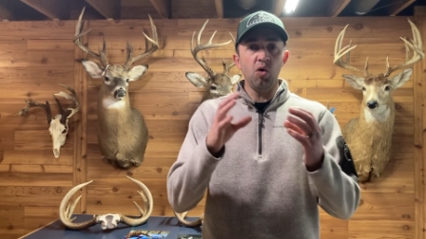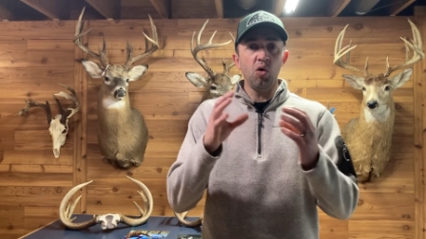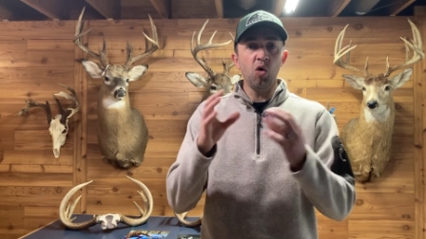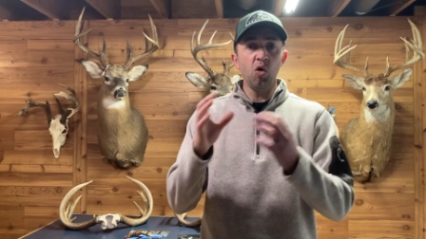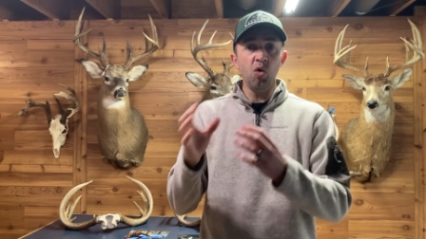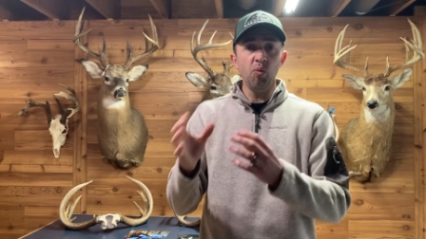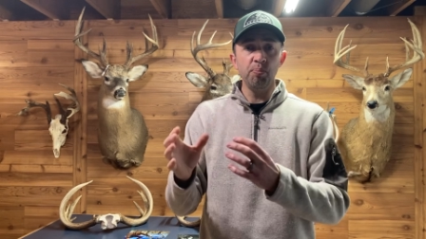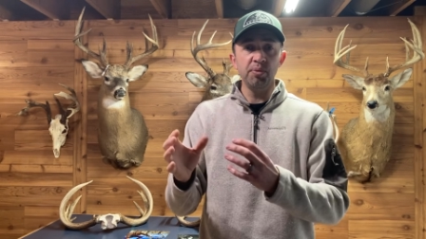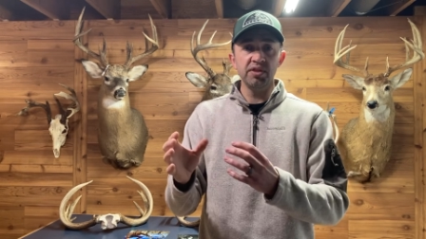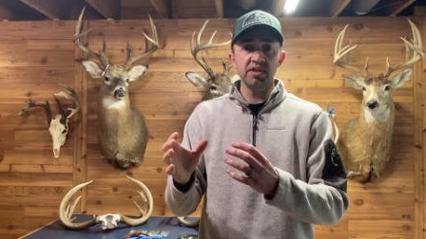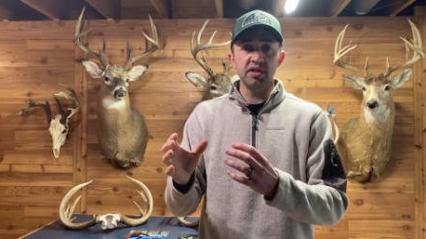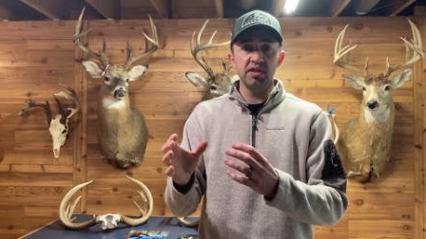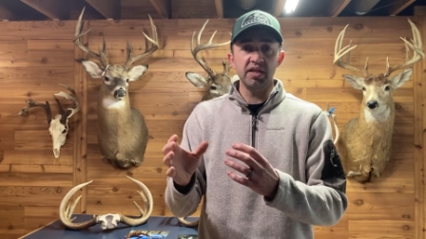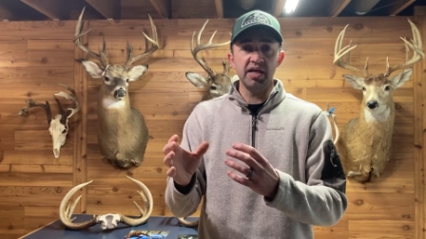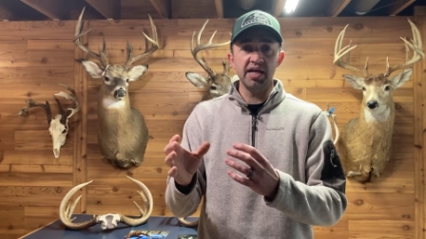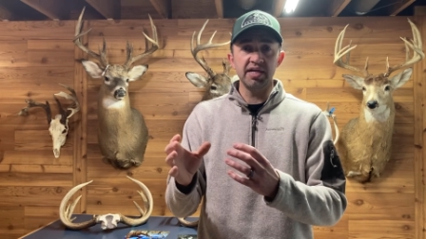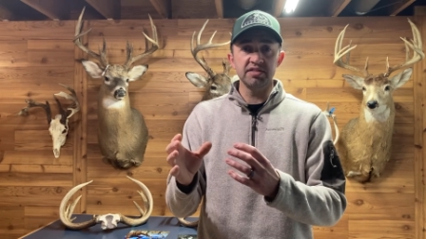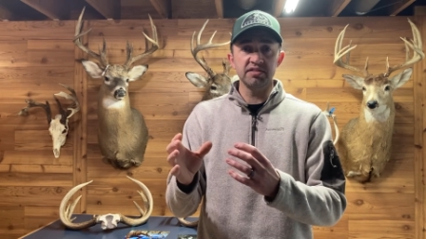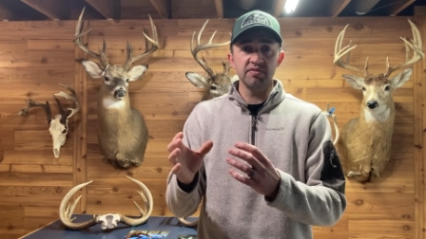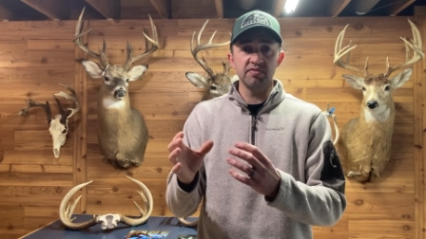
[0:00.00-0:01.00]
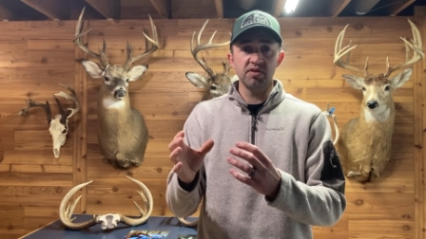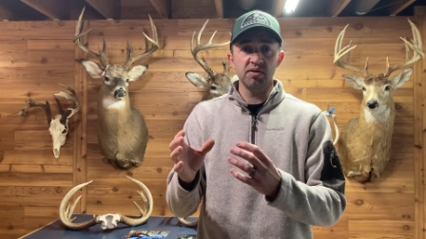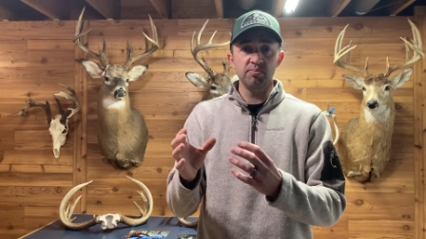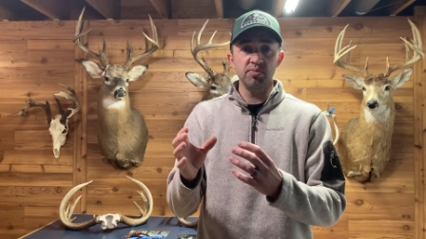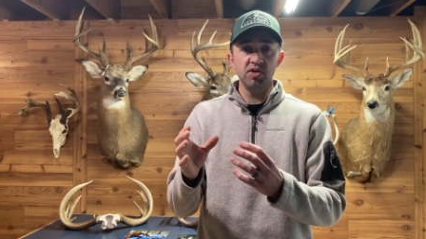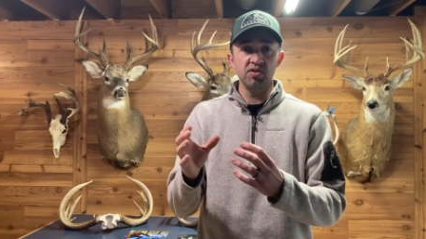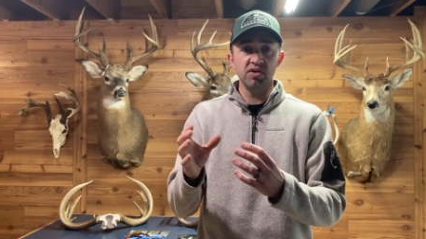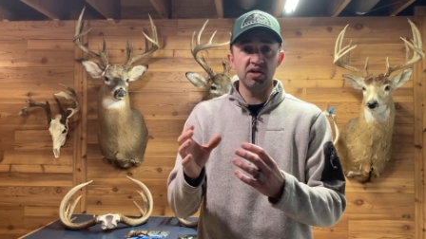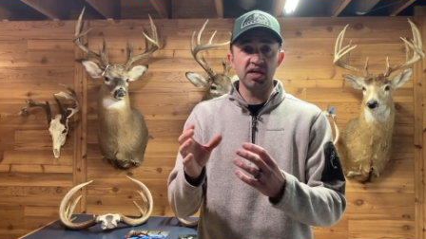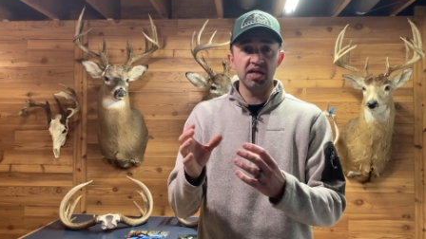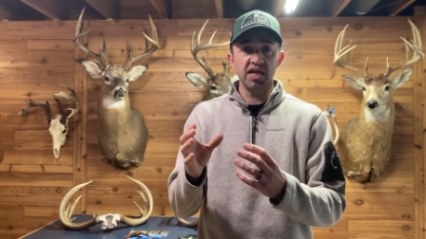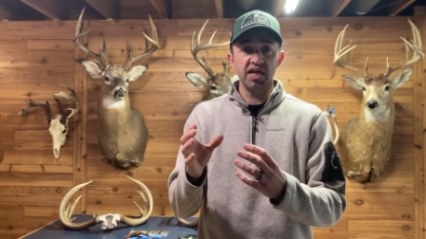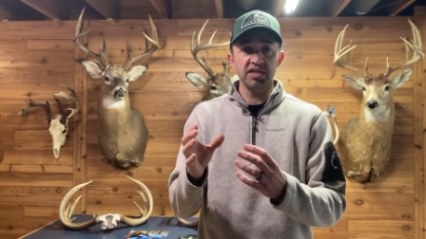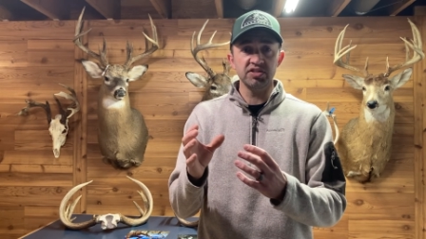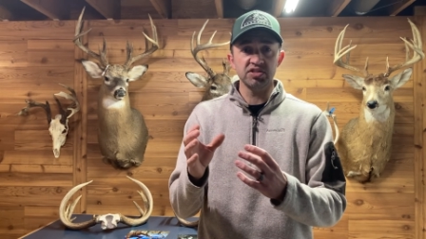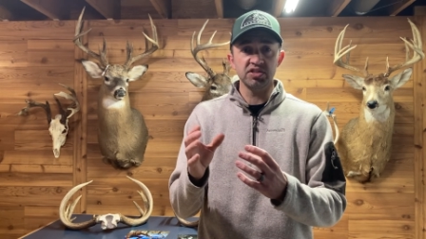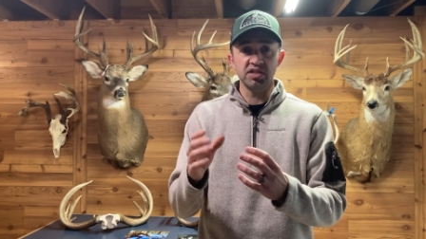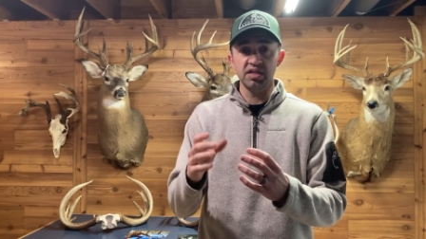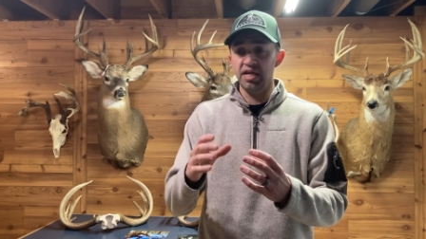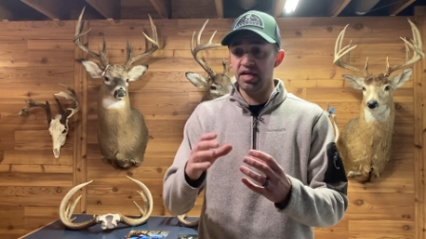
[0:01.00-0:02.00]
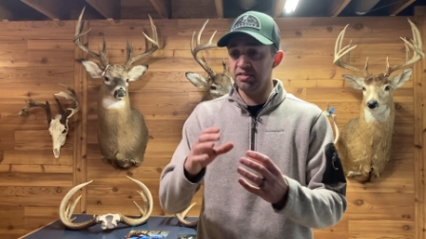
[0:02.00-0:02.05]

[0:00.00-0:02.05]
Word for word: open the lines of communication,